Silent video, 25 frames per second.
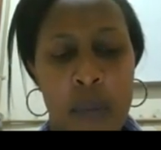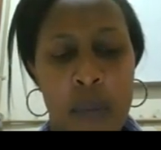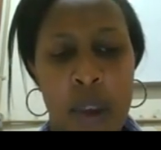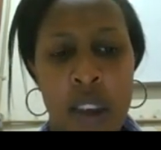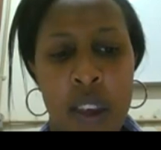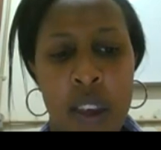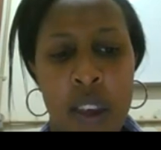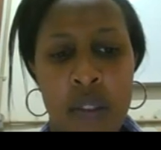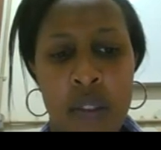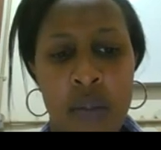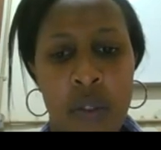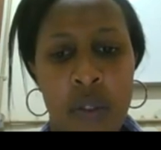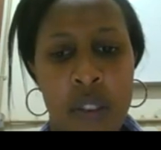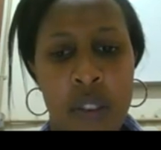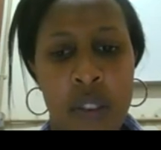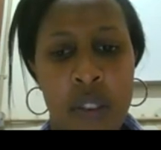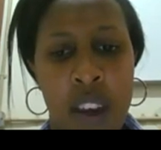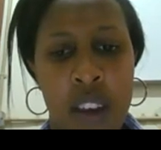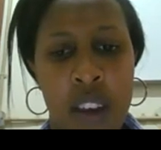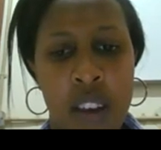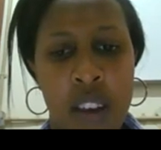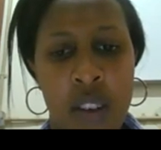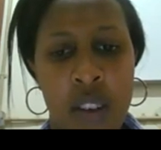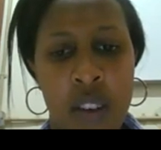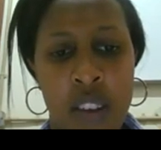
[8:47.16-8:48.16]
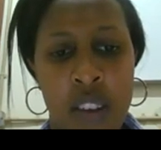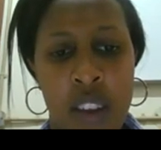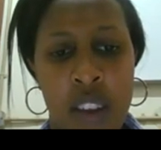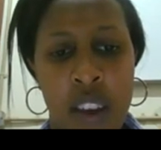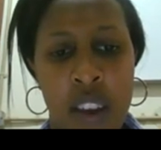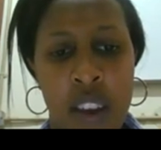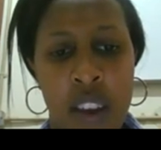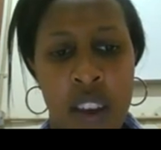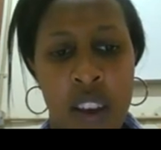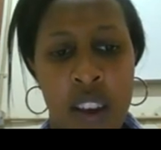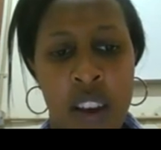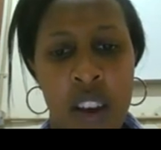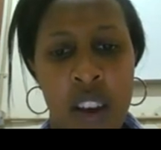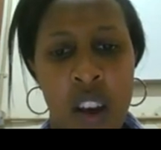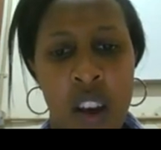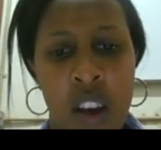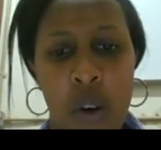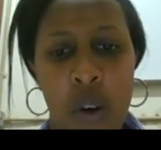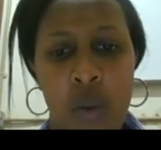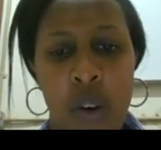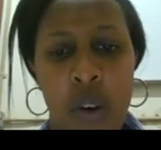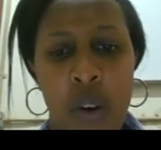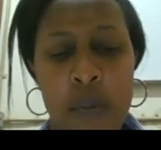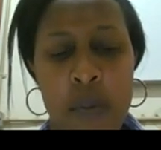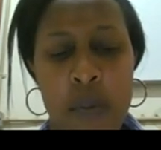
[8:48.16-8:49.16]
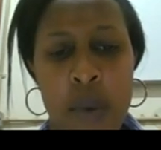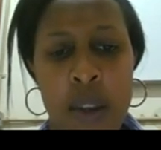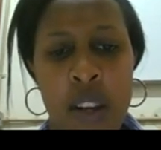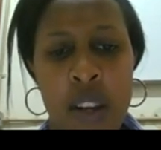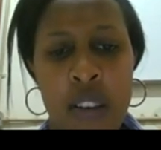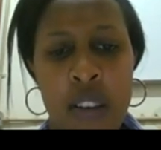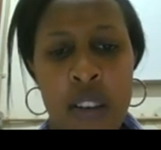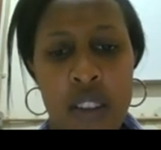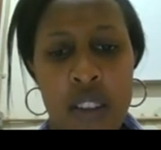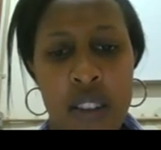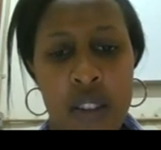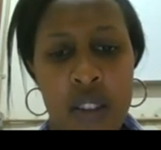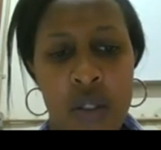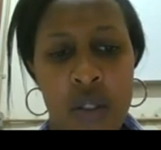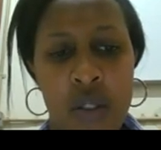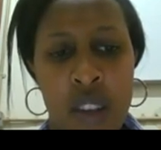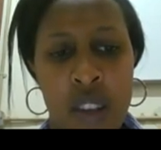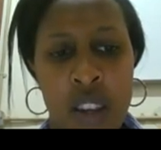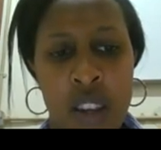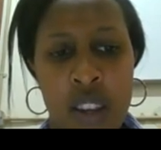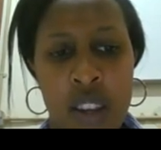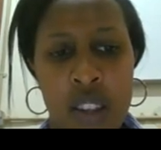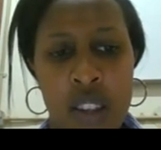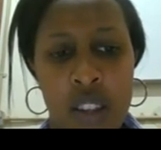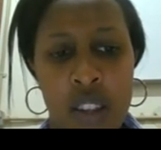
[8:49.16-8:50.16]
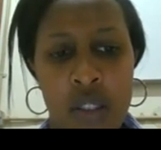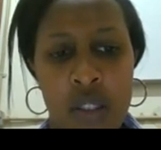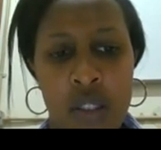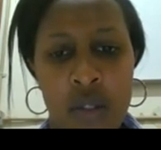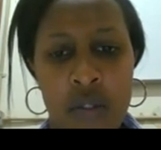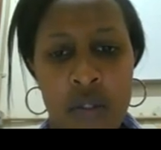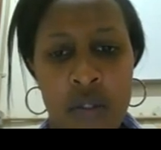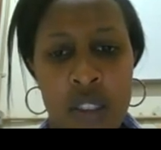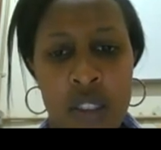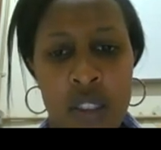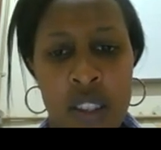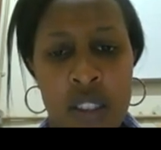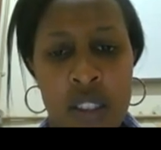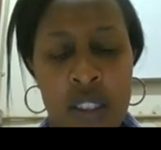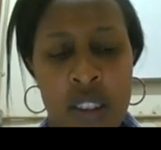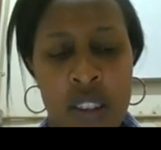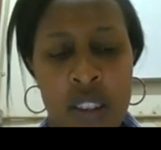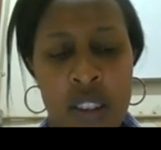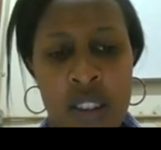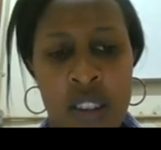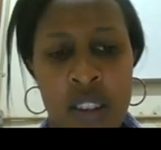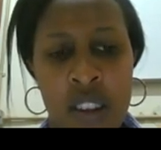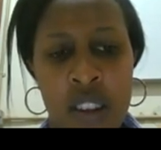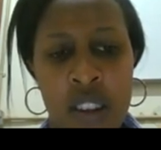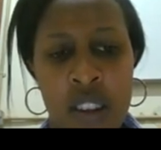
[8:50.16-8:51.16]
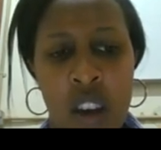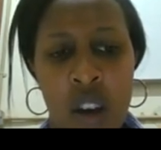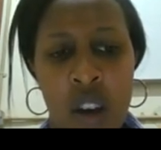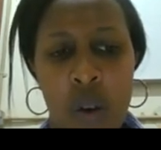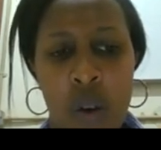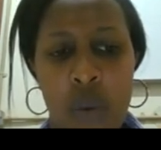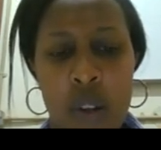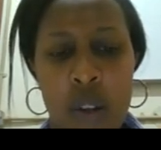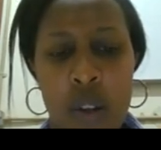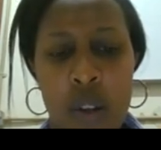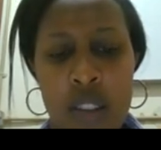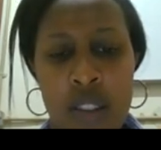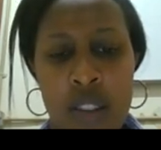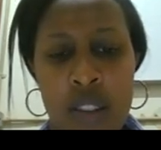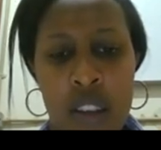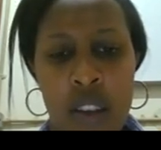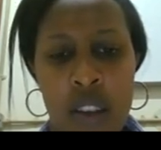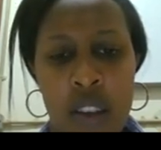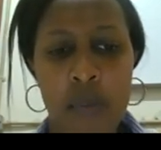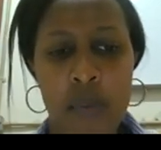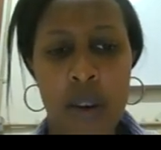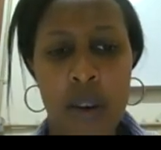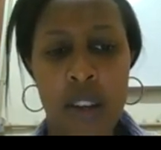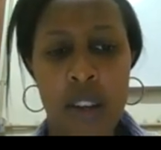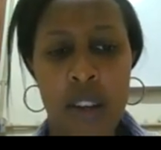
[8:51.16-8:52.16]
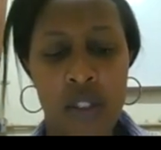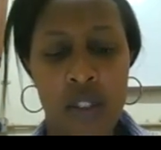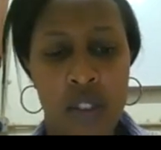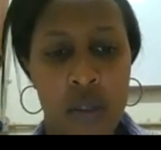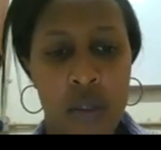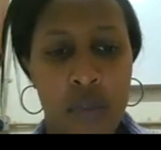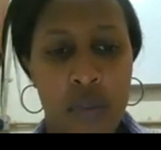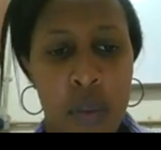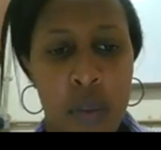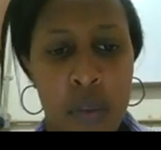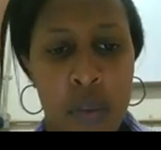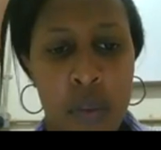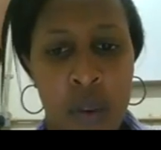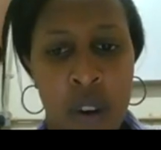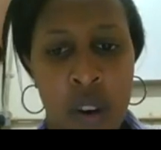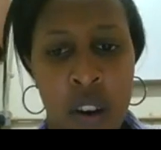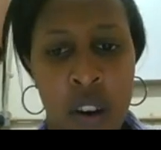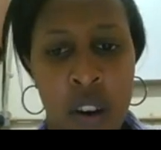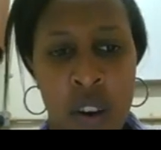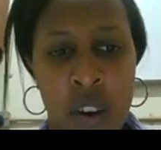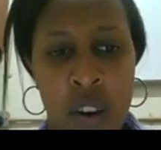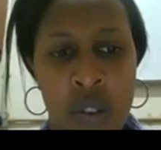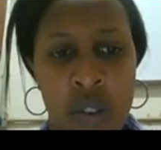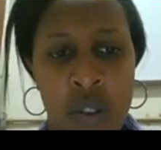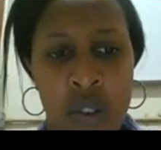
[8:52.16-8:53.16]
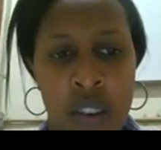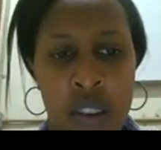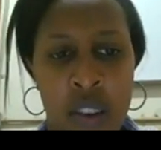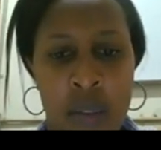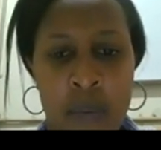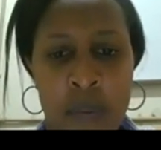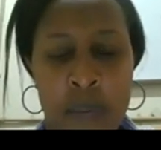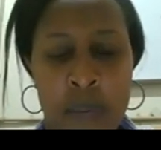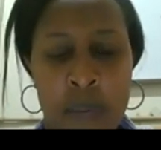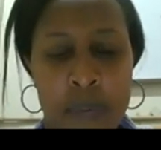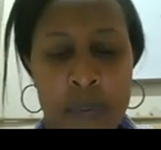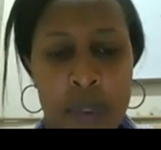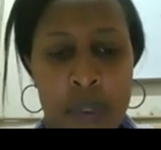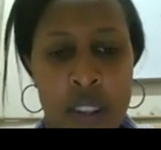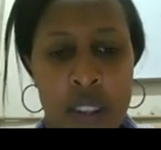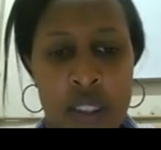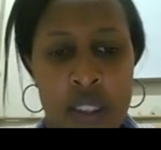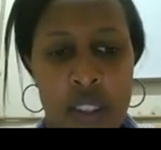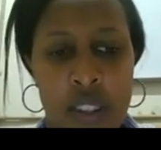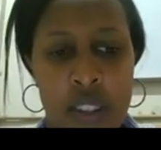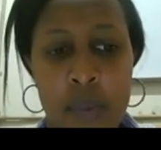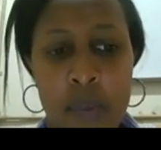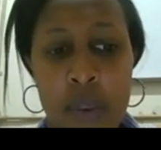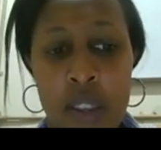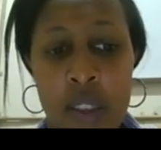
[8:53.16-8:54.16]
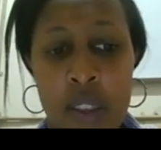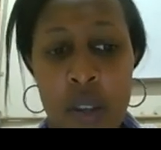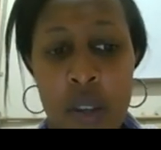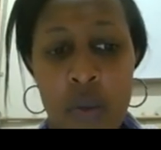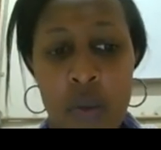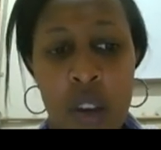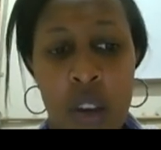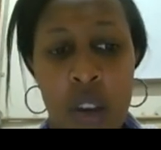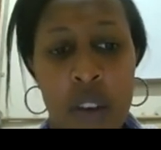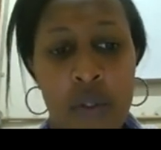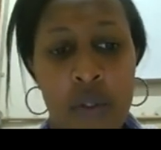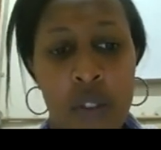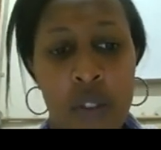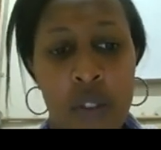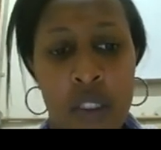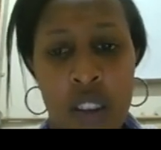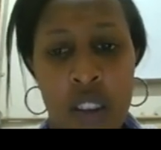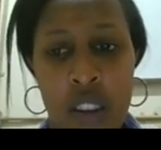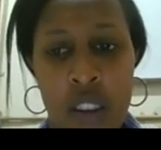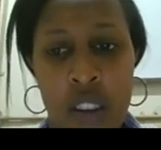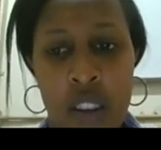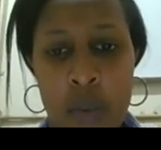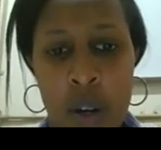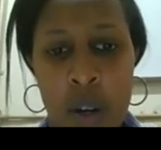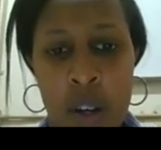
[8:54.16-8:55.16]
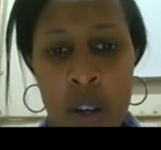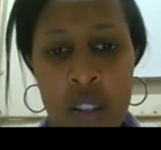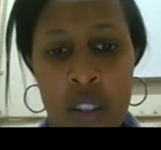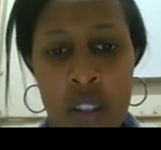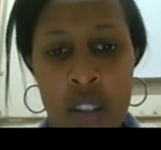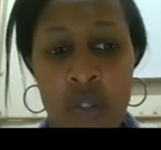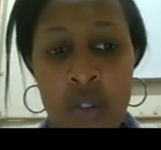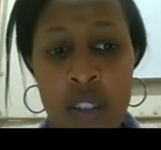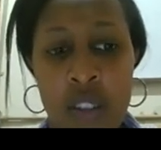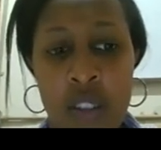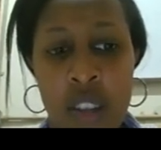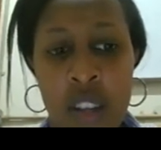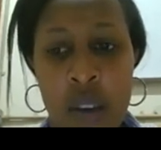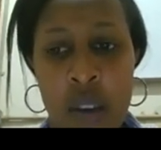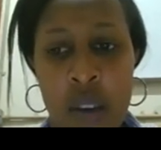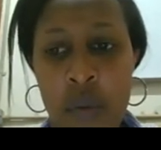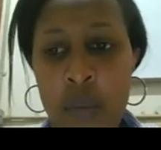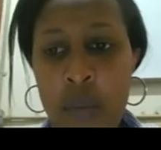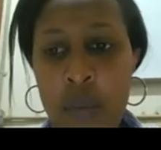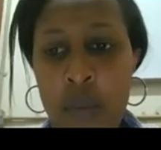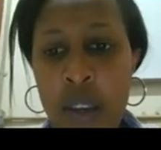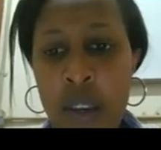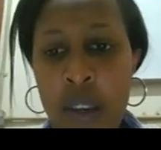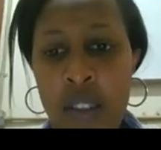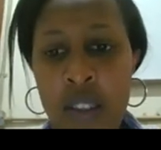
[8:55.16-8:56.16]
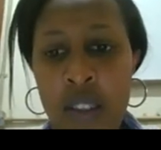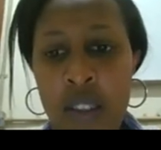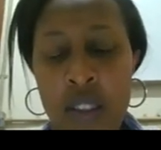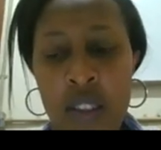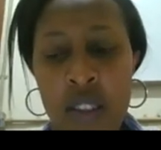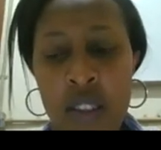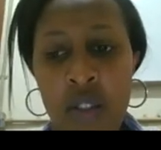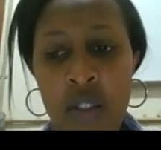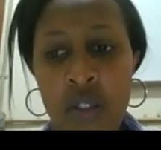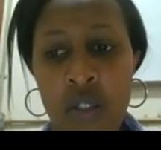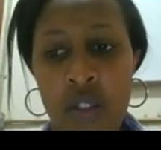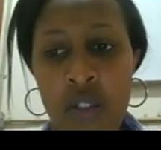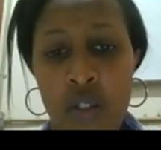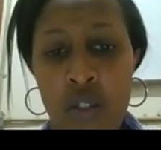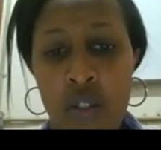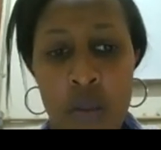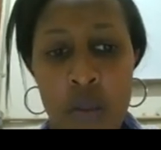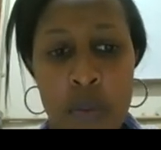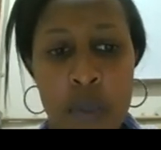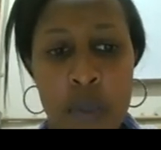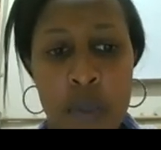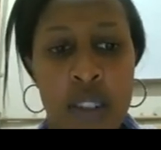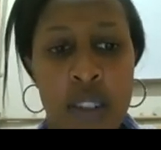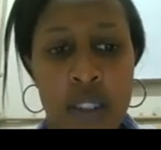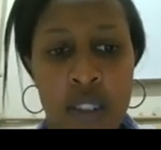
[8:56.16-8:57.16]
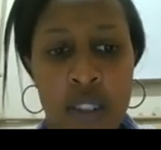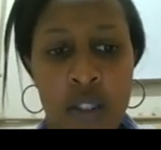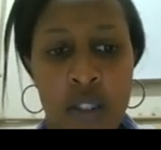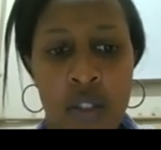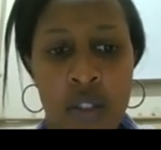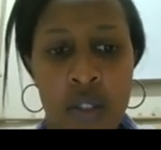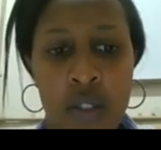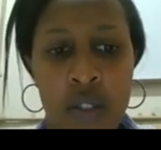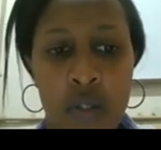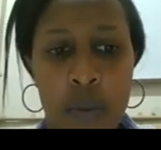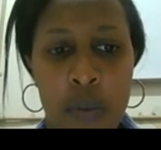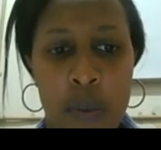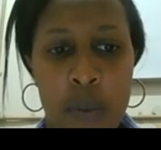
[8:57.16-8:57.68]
pay for their healthcare, what benefits do they get out of it? And what is the impact on the people around them? It's something that we have to think about every time we make decisions, treatment decisions for